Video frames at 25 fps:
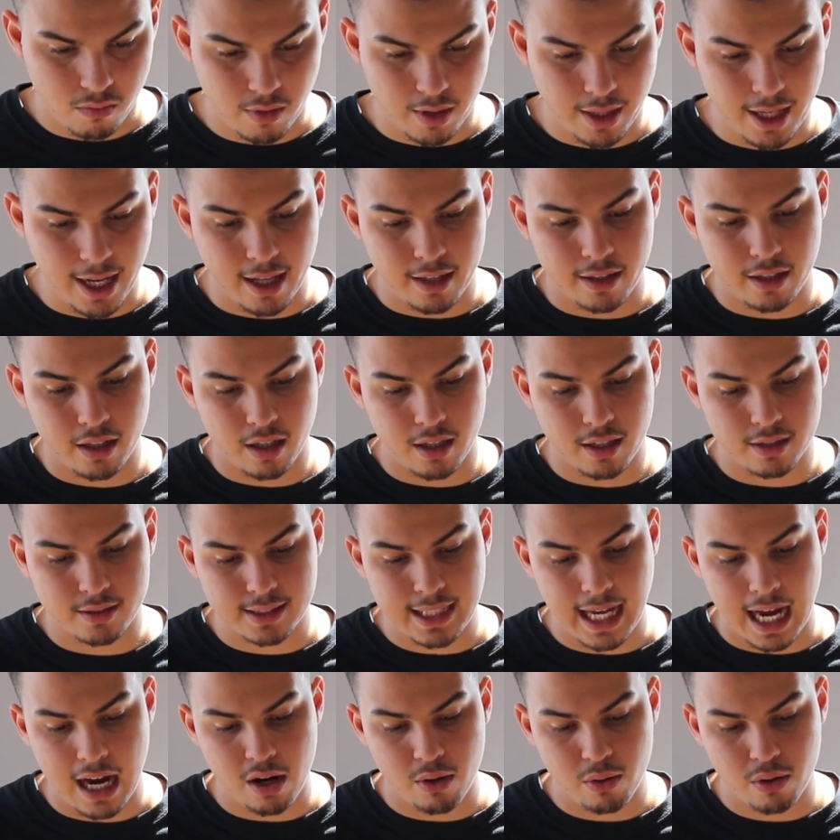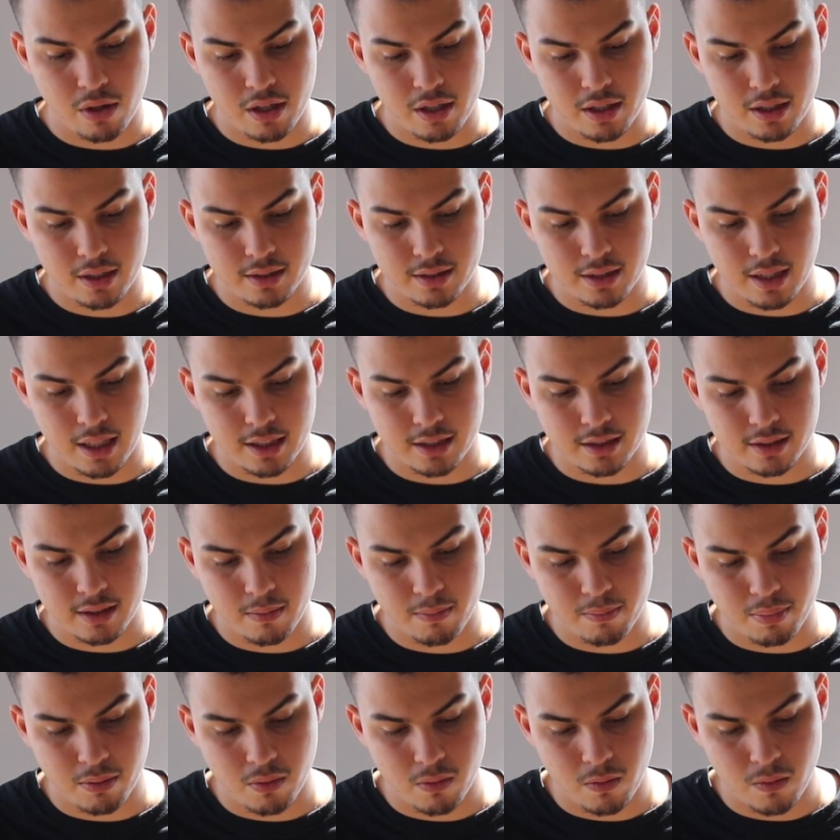Yeah, the tower is a
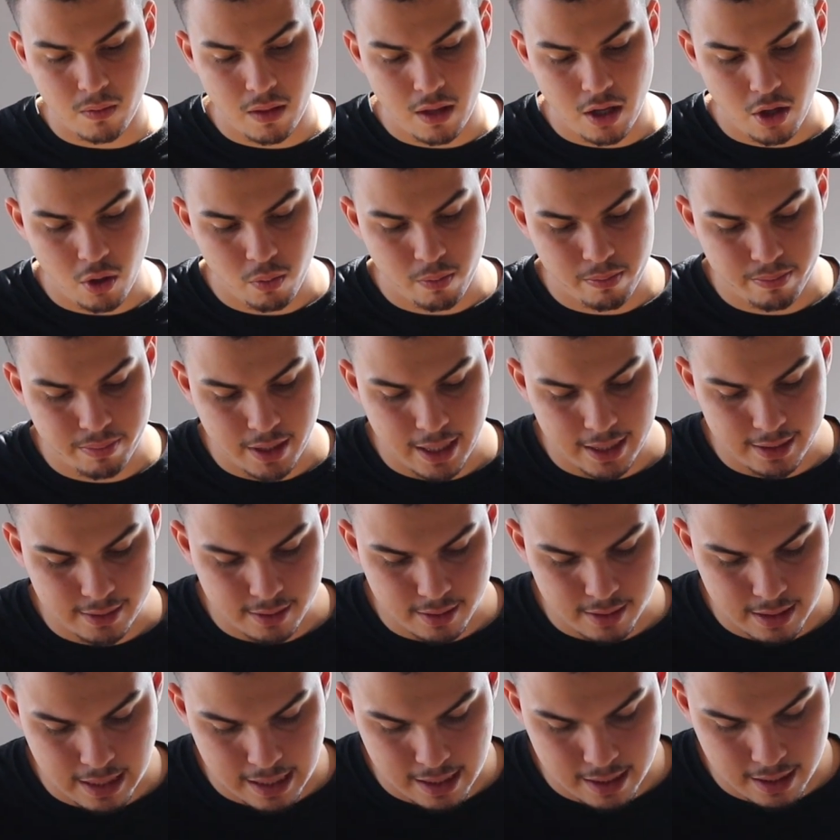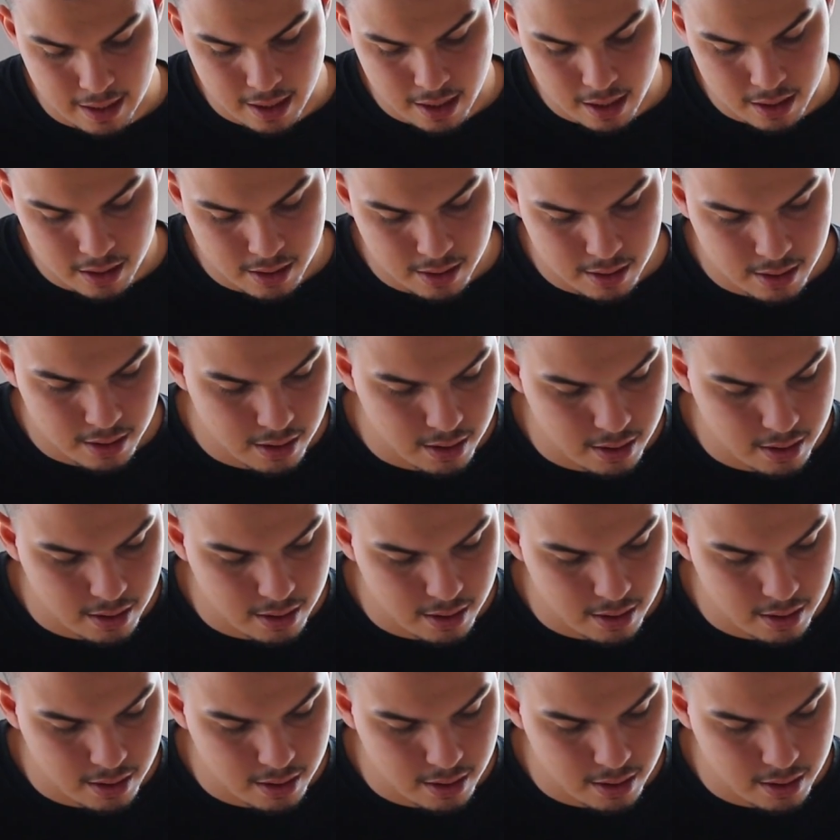simple. Nope, that's not it.